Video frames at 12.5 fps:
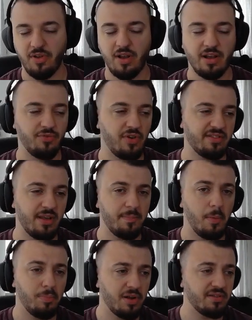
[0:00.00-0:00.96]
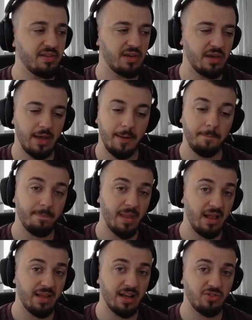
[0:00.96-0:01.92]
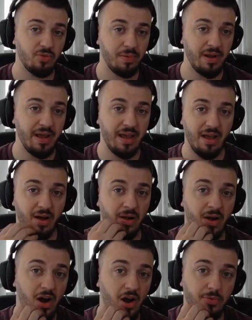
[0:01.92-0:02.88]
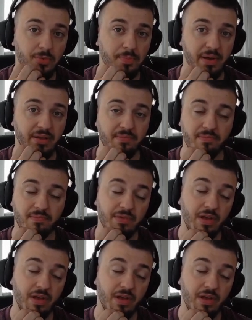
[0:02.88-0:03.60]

Like for example, Blood DK, I like to play Armor Pen.